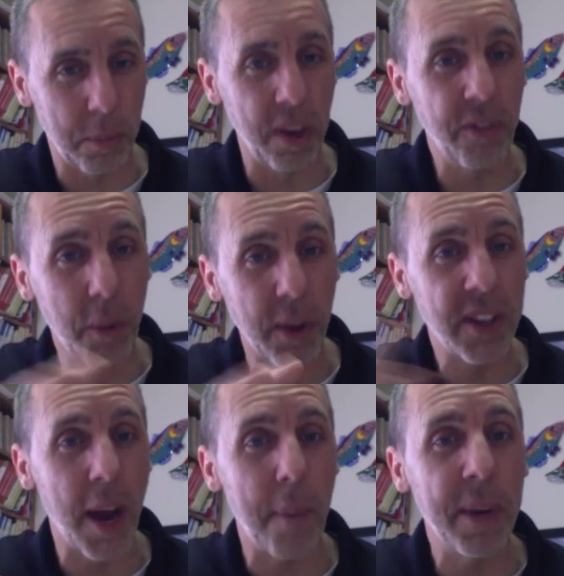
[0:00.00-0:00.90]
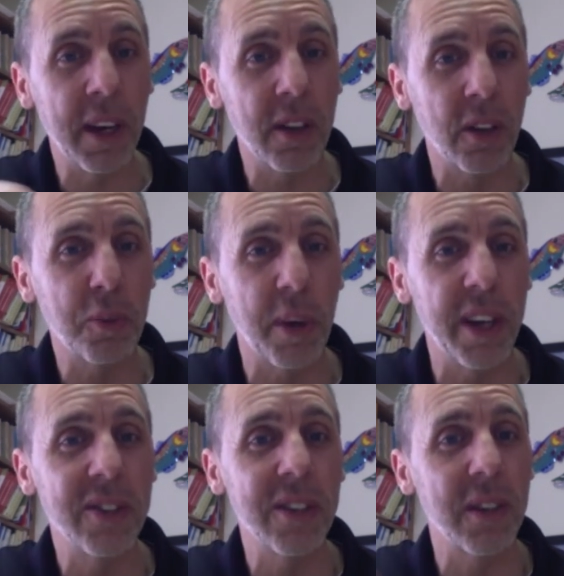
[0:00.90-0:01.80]
briefly what's happening in those
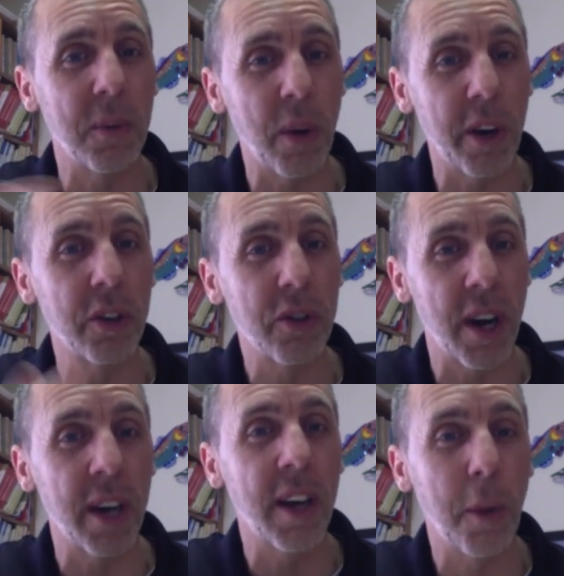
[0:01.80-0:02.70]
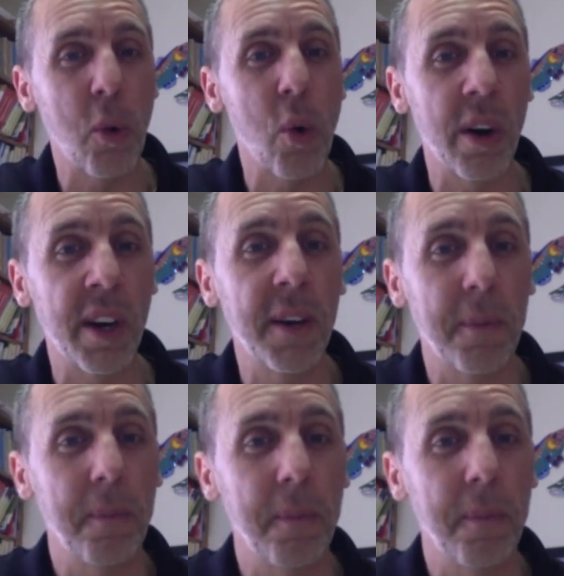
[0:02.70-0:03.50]
places and what you're trying to help coordinate?